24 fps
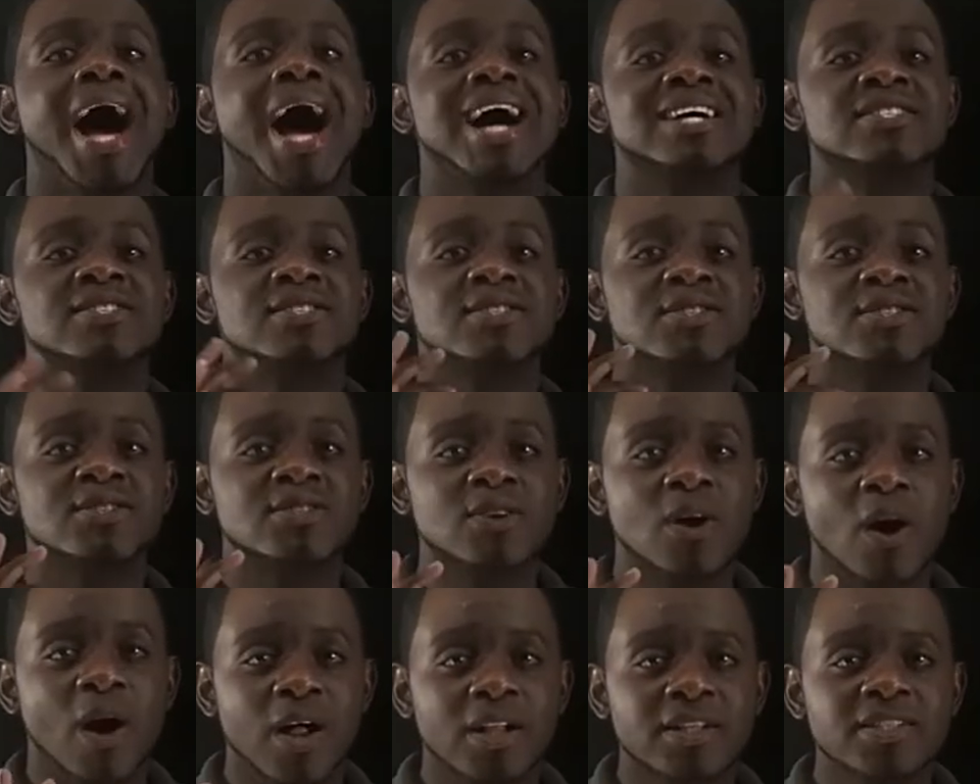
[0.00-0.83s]
A
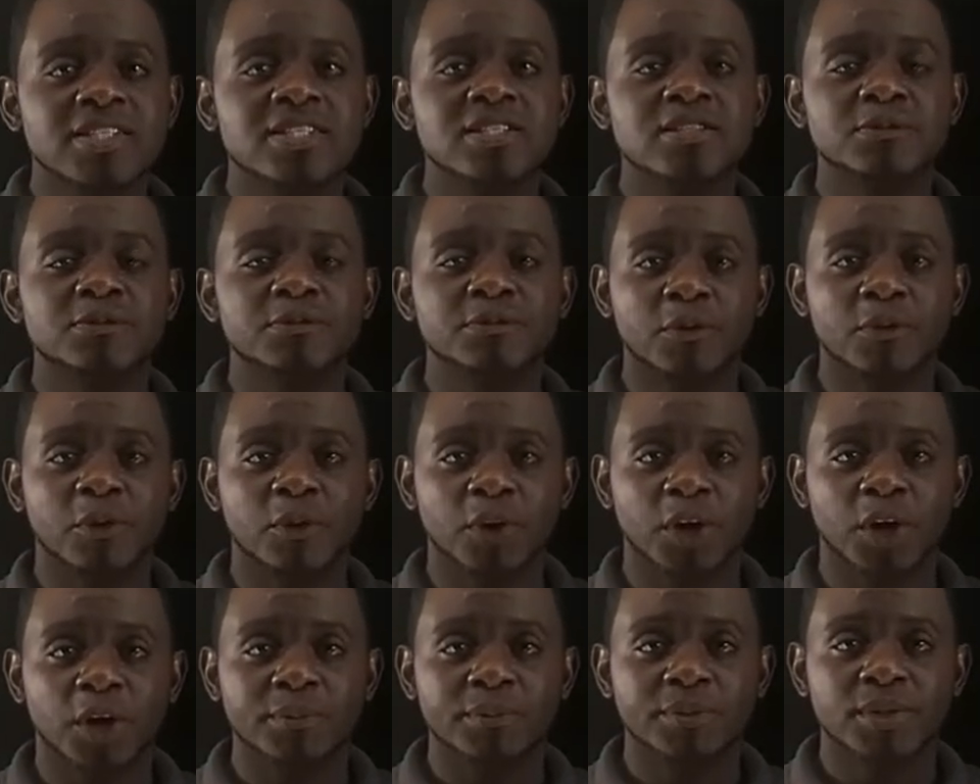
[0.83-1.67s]
salt is
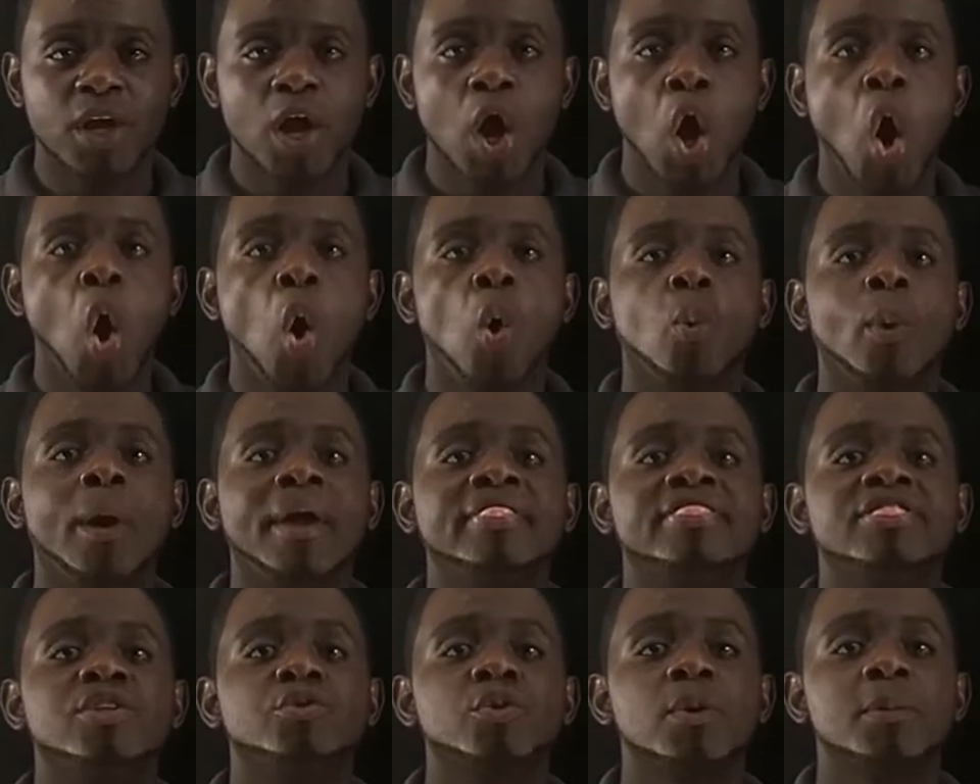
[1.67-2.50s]
formed
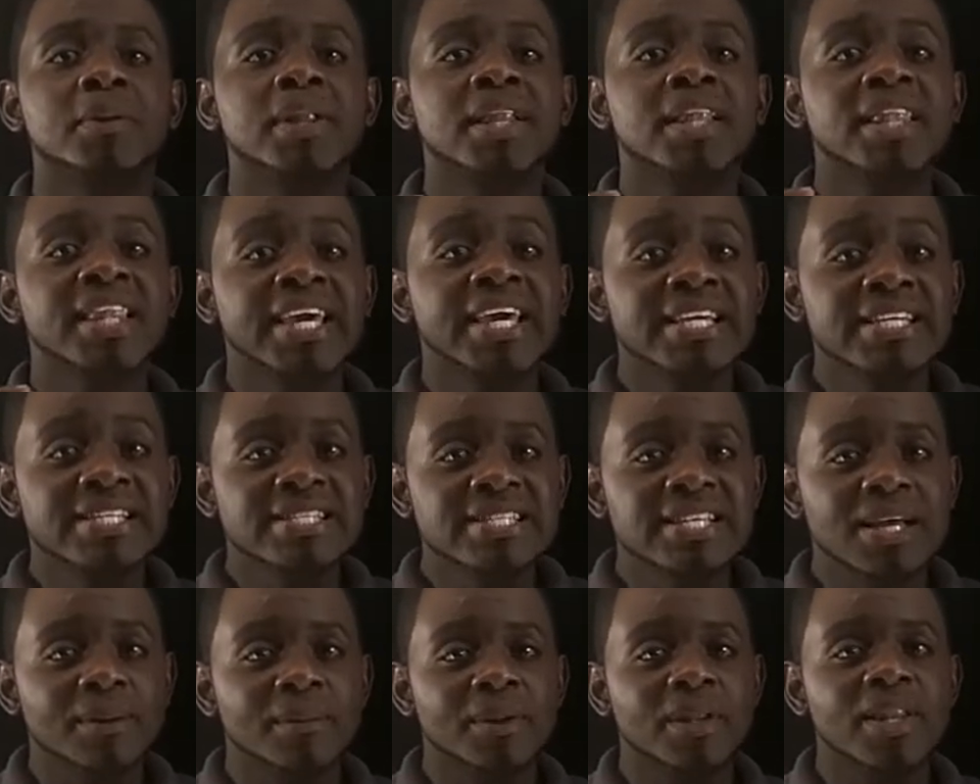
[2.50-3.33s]
when the
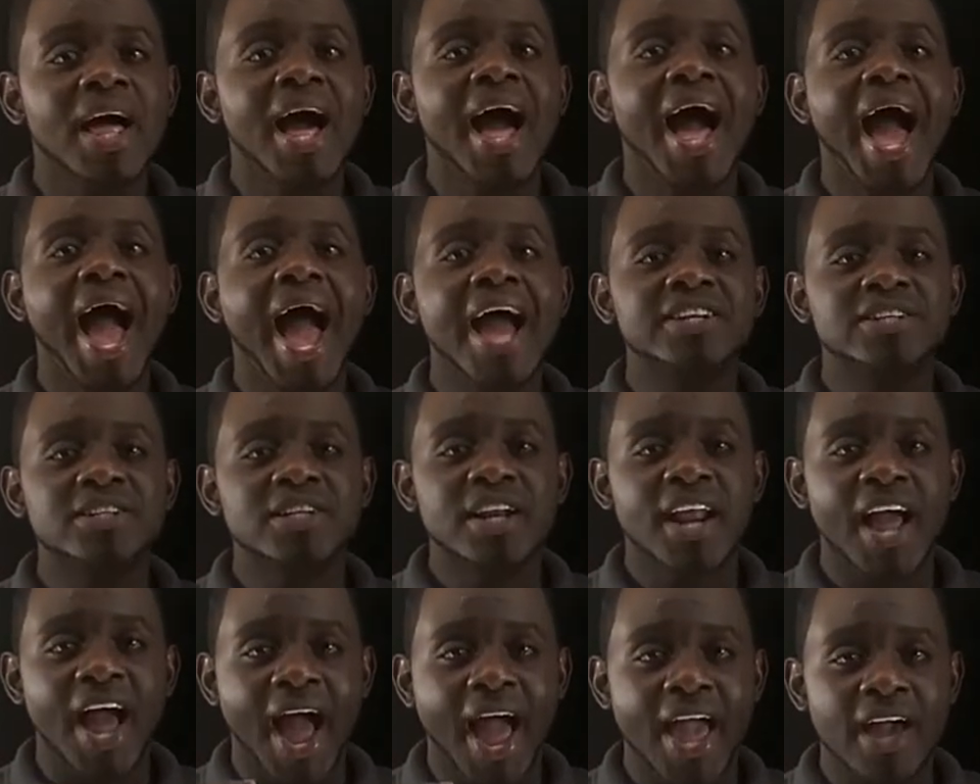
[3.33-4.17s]
replaceable
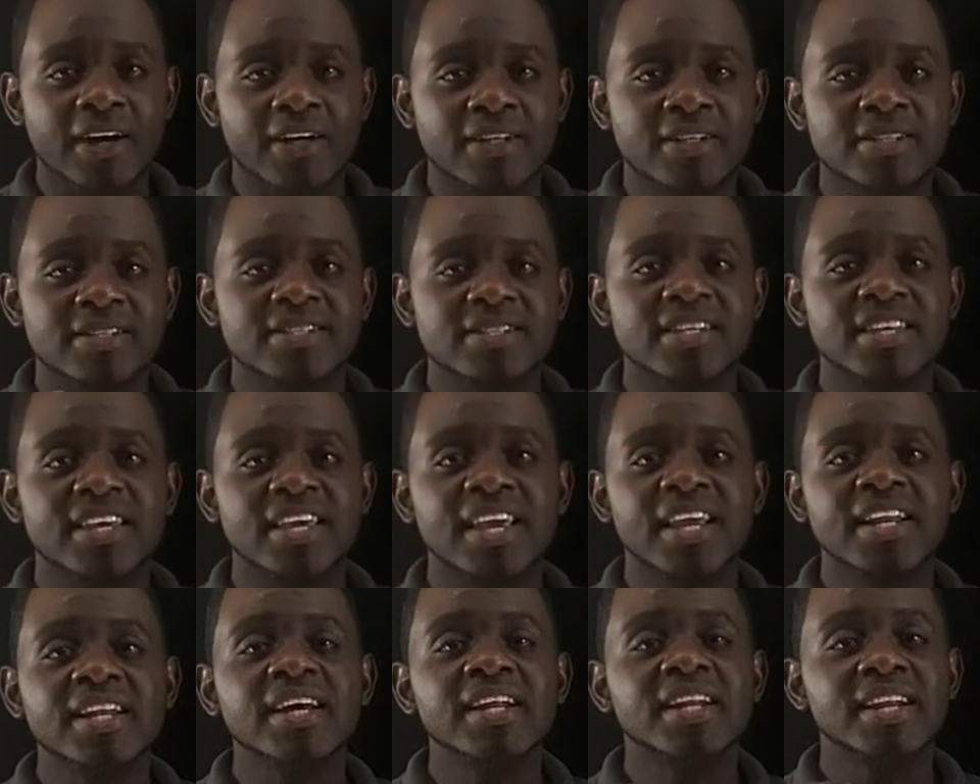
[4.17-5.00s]
hydrogen ions
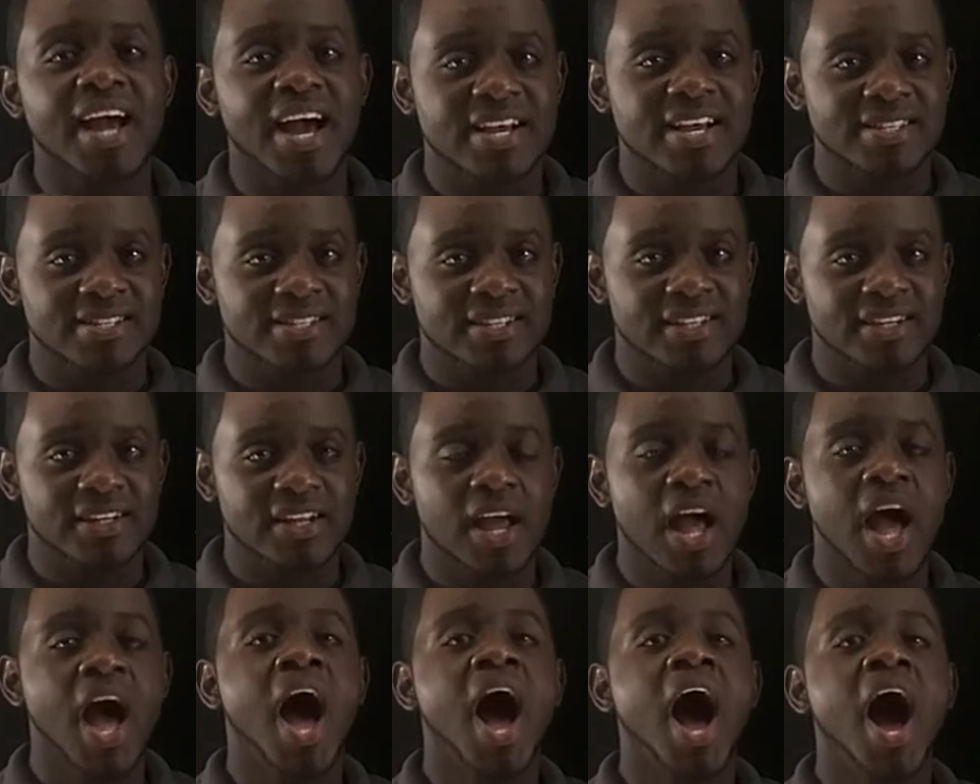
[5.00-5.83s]
in an
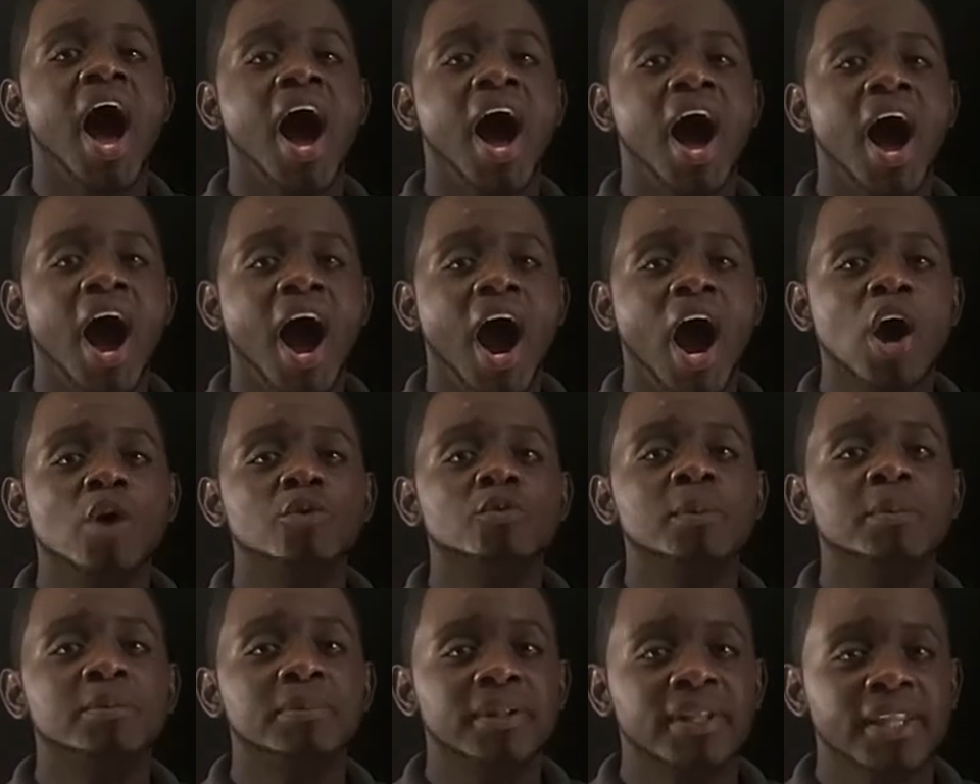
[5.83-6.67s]
acid are
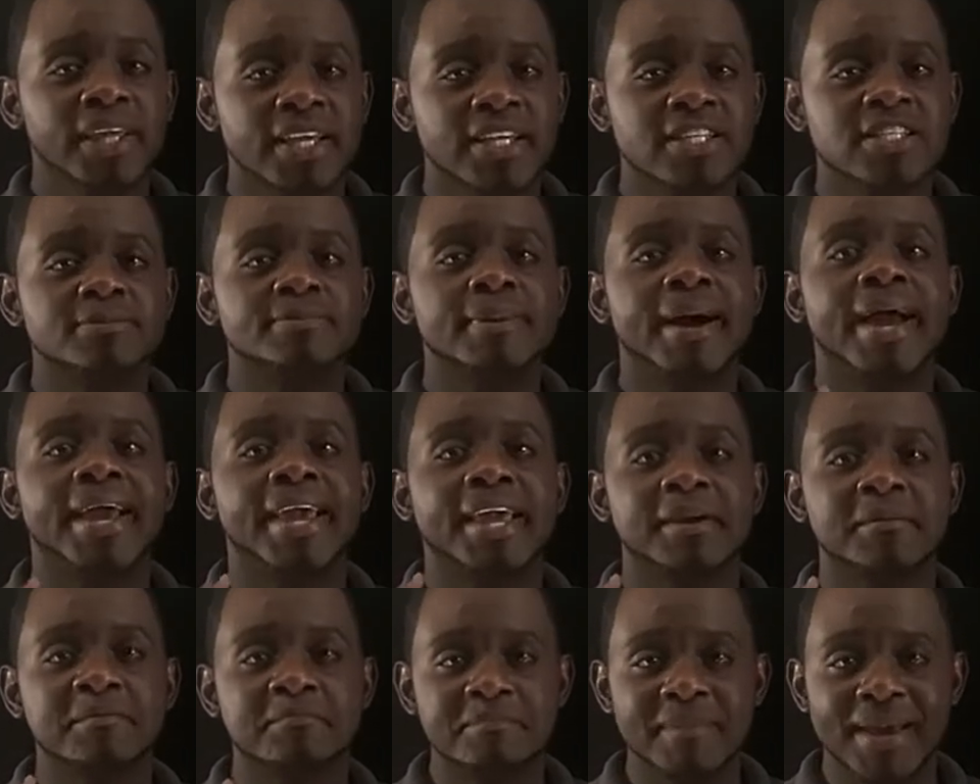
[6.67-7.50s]
replaced by
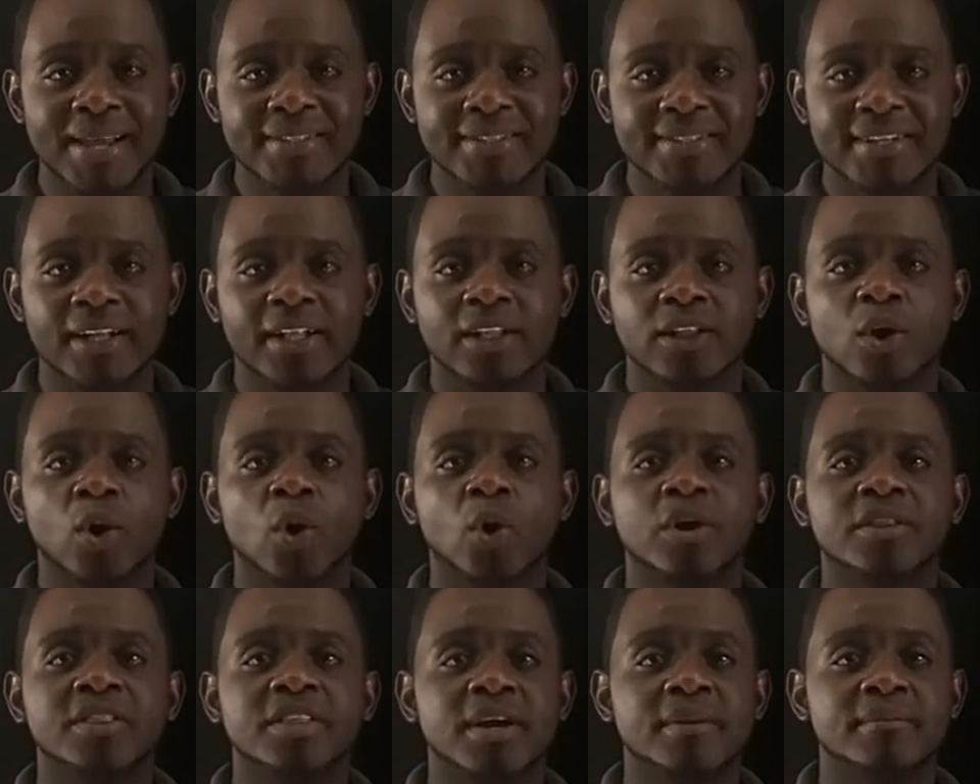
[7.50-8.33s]
a metal
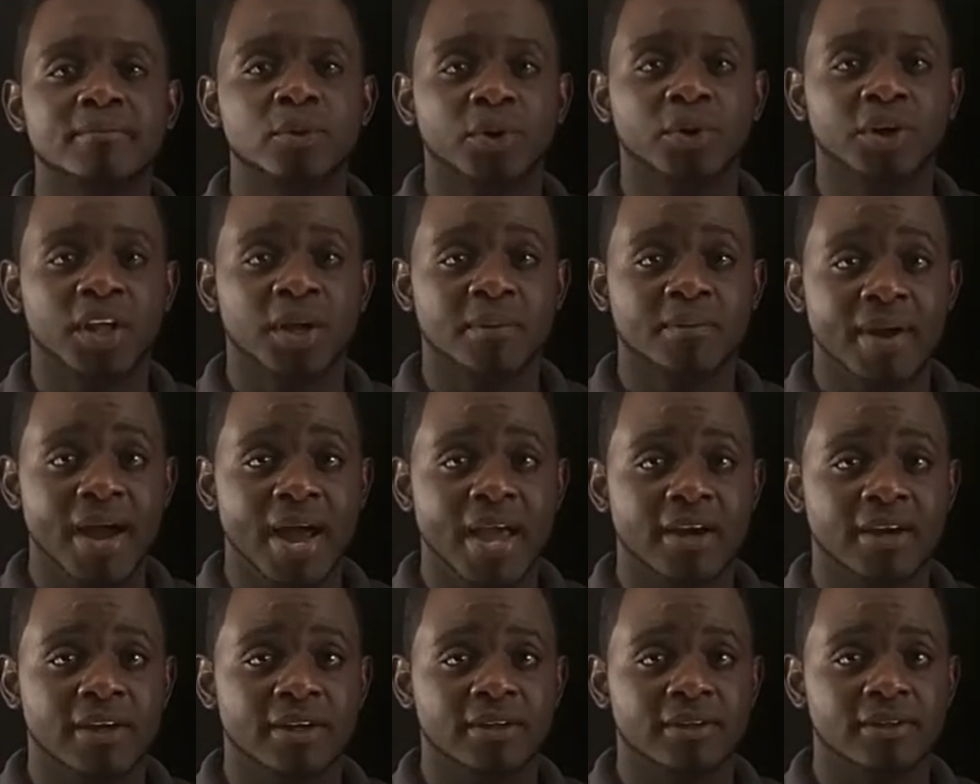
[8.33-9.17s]
or the ammonium
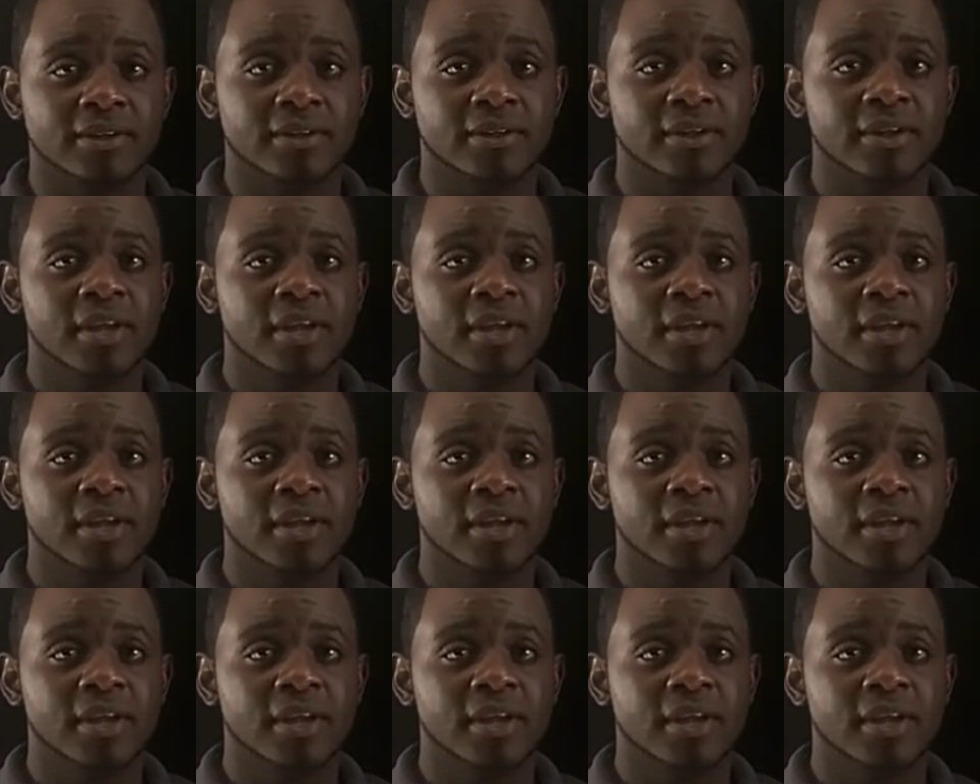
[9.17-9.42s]
ion.